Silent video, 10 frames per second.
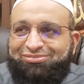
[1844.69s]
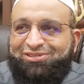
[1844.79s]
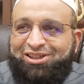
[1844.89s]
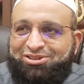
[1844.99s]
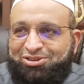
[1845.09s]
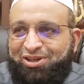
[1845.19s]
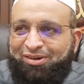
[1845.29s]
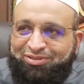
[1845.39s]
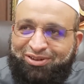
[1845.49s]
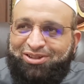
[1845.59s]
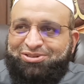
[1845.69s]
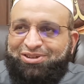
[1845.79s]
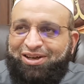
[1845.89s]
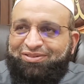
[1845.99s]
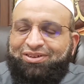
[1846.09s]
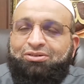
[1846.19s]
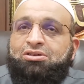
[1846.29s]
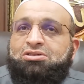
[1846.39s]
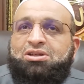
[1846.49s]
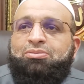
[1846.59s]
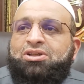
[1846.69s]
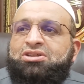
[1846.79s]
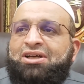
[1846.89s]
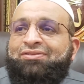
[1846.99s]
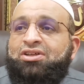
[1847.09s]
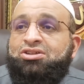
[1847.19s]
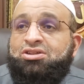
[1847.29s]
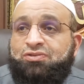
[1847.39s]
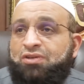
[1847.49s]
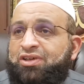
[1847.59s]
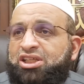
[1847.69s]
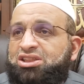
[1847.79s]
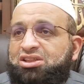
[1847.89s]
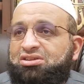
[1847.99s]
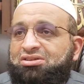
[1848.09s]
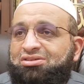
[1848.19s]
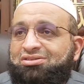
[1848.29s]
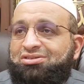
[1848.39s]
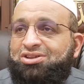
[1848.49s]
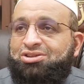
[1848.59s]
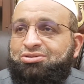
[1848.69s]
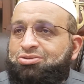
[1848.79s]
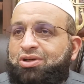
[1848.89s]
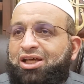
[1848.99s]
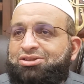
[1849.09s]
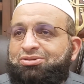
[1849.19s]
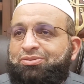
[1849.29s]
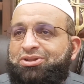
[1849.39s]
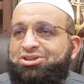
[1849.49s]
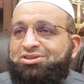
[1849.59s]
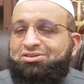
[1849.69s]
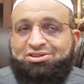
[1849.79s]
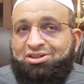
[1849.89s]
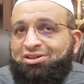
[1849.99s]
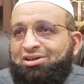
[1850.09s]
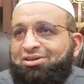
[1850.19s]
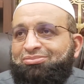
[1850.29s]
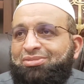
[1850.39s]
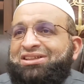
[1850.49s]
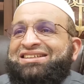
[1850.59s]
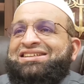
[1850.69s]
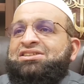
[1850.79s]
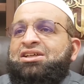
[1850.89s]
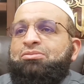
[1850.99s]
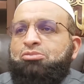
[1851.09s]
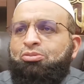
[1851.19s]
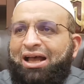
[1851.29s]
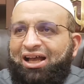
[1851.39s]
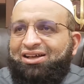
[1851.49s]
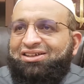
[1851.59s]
That's travel. Or somebody traveling just for a vacation, just to relax on the beach. It's not haram, but it is mubah.